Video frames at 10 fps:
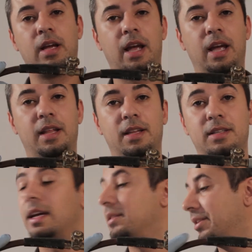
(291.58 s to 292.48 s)
And
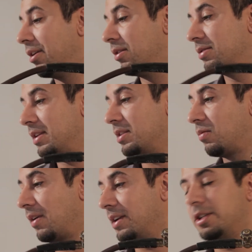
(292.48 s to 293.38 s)
this has a hose that's
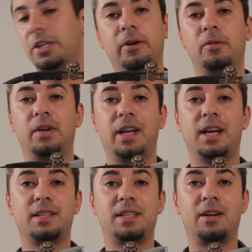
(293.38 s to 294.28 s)
running to an
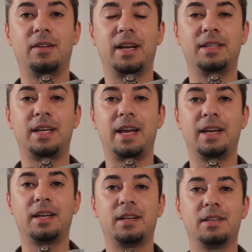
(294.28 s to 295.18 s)
acetylene
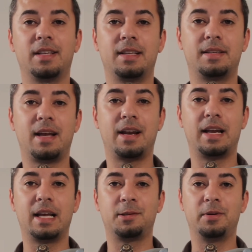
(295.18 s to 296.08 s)
tank, because that's the kind of
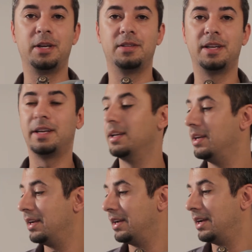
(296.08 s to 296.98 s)
gas we're using,
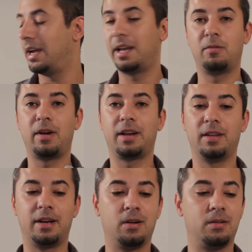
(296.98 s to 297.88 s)
and a
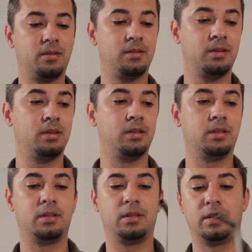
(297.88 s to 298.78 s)
regulator.
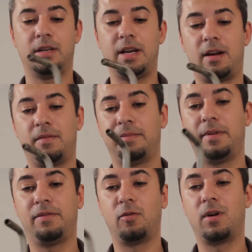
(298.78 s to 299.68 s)
Now,
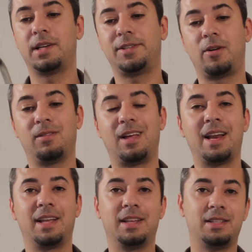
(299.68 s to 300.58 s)
before I start
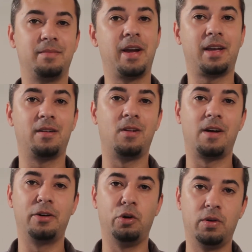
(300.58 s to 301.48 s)
lighting this and making a lot
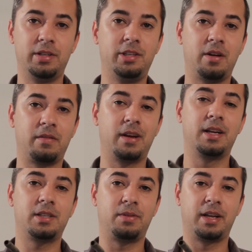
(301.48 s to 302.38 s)
of noise, I'm going to
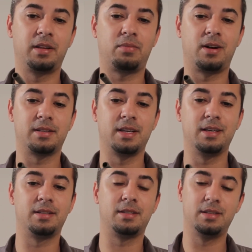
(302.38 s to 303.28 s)
explain the
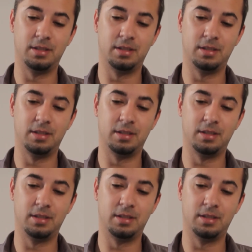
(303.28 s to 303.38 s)
process.